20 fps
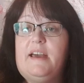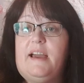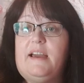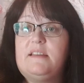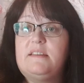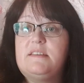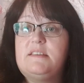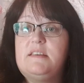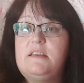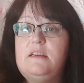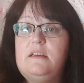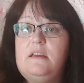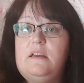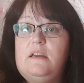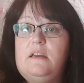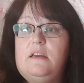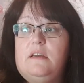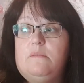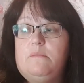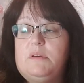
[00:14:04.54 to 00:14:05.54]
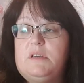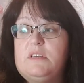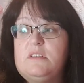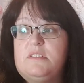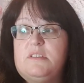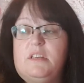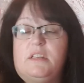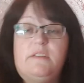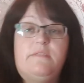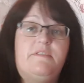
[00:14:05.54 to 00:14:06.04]
that
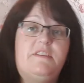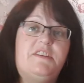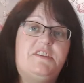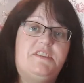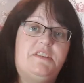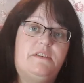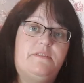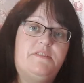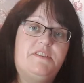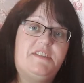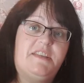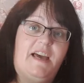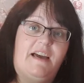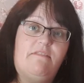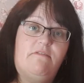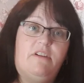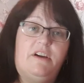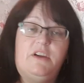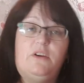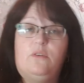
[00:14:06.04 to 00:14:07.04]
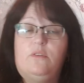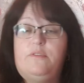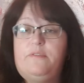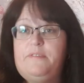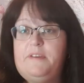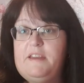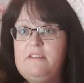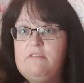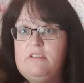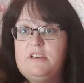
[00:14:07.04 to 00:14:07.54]
because none of this stuff sat right or
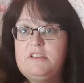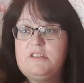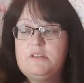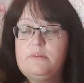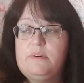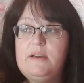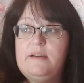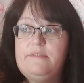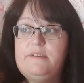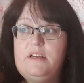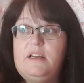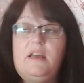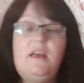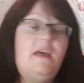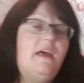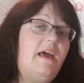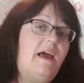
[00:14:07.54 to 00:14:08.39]
fit right or whatever.